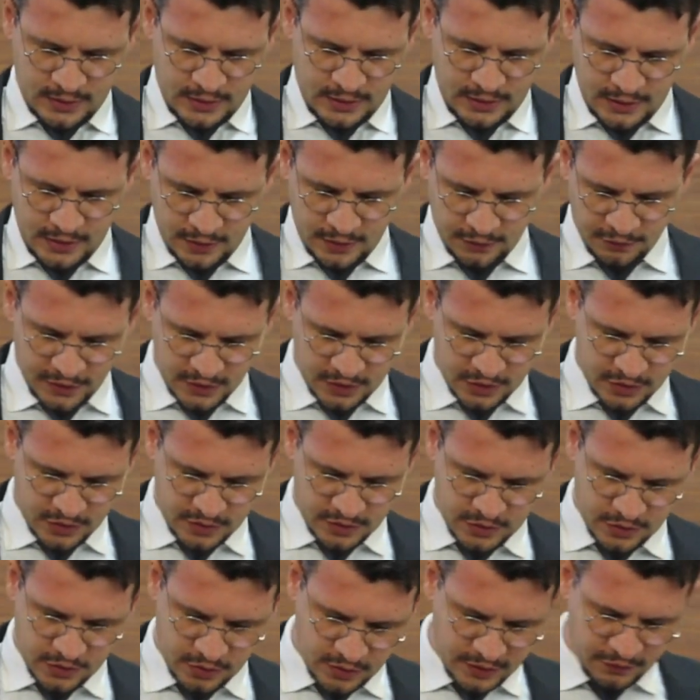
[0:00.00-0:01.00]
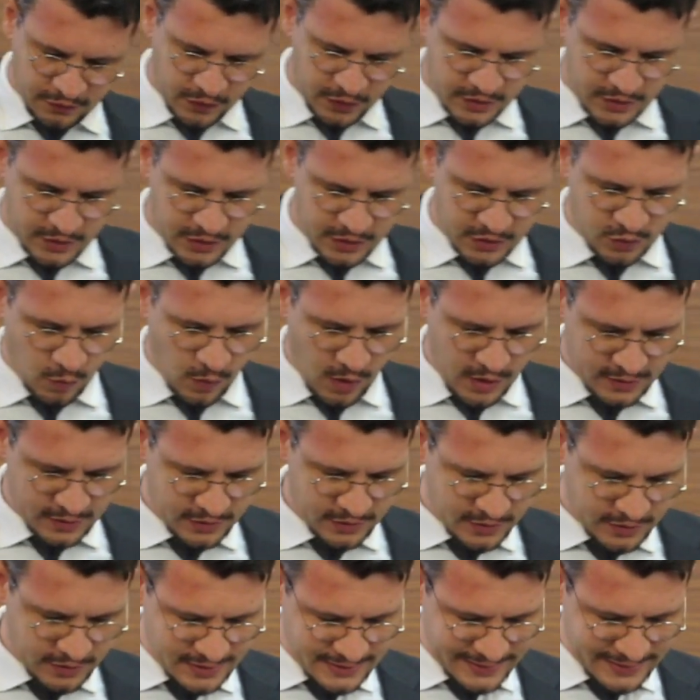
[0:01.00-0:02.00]
Ephesians 3, verses 1
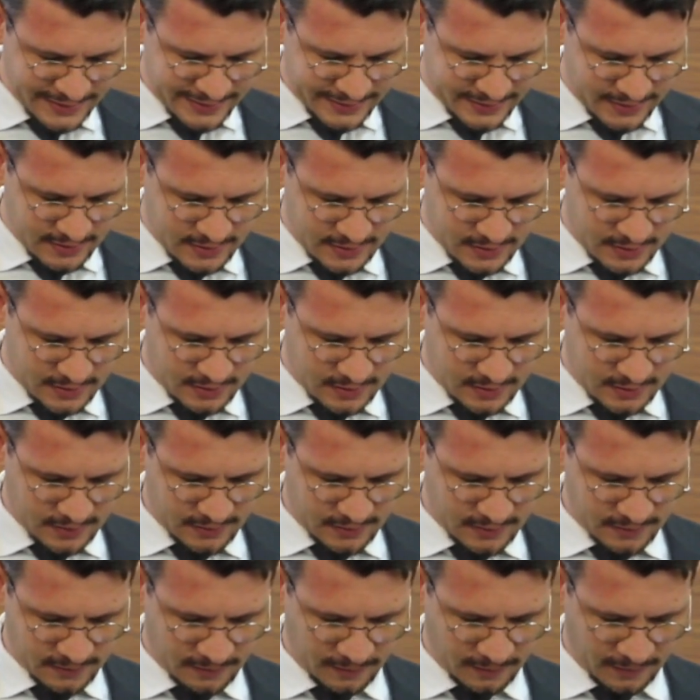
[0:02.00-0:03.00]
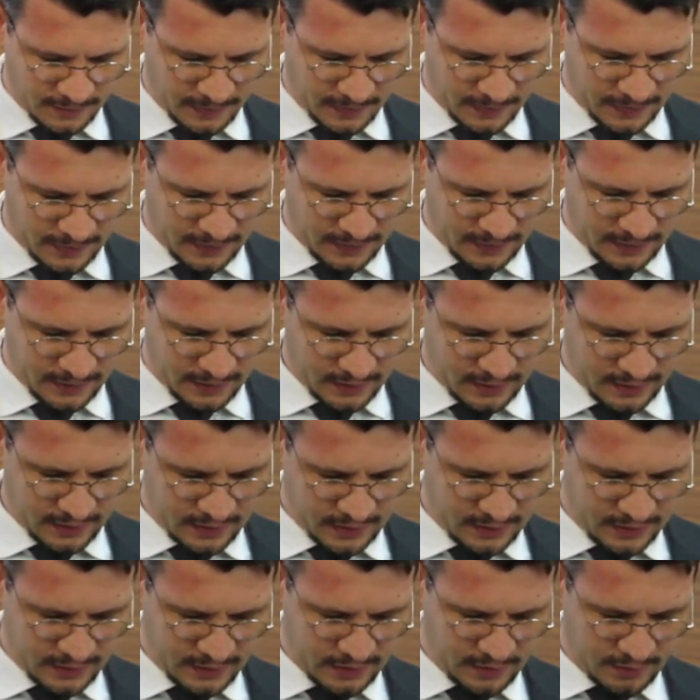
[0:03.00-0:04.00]
to 6.
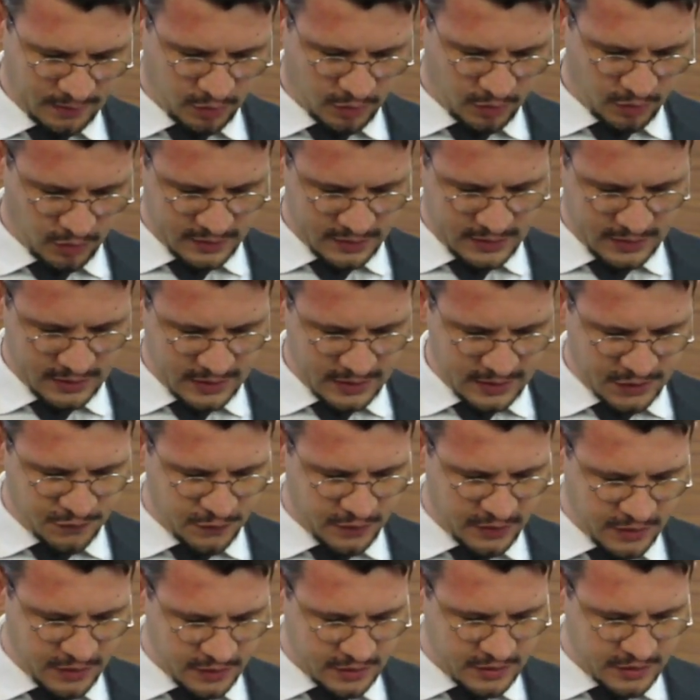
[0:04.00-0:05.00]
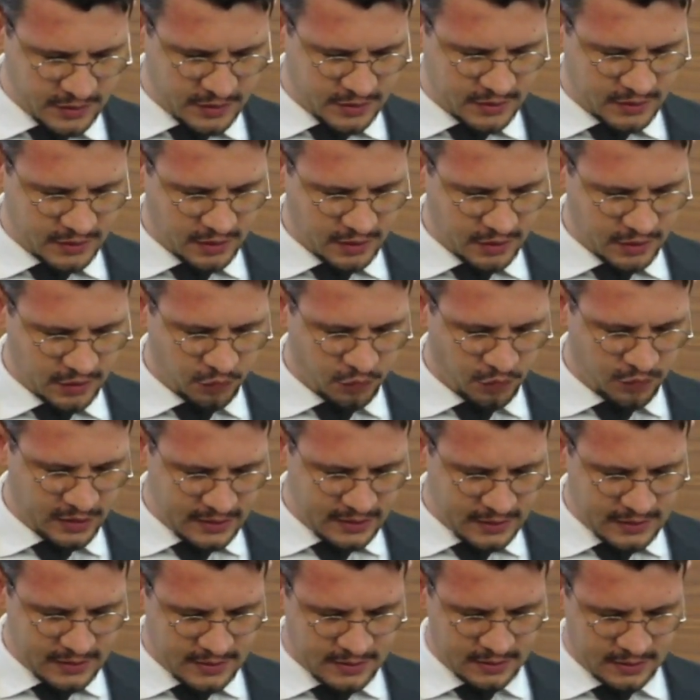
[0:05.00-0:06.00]
Paul says, For this
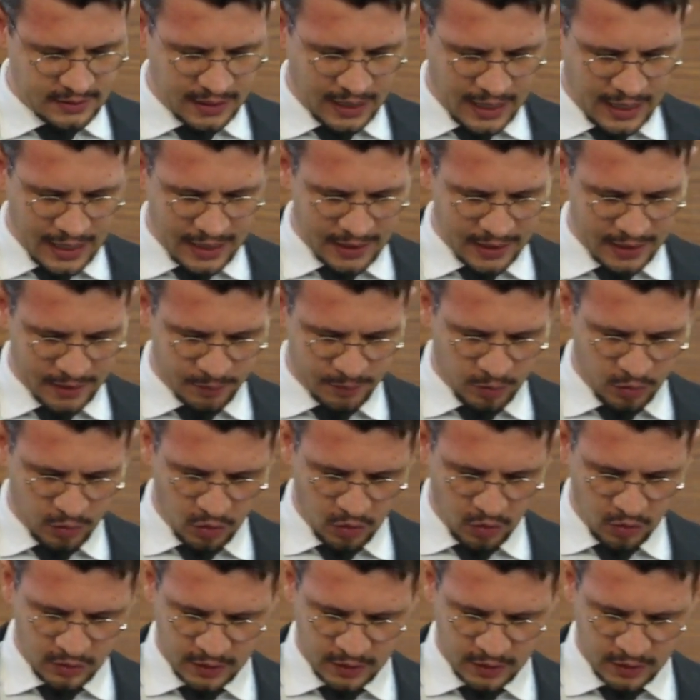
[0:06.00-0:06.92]
reason, I, Paul, a